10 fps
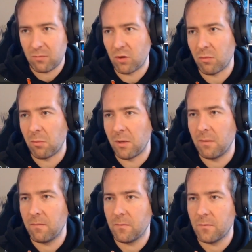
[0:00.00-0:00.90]
Probably.
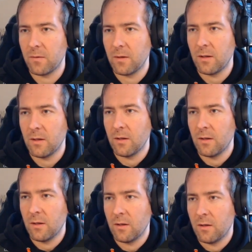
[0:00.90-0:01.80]

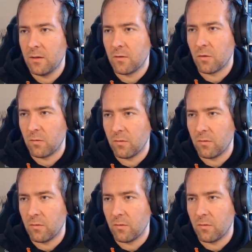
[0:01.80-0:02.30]
So,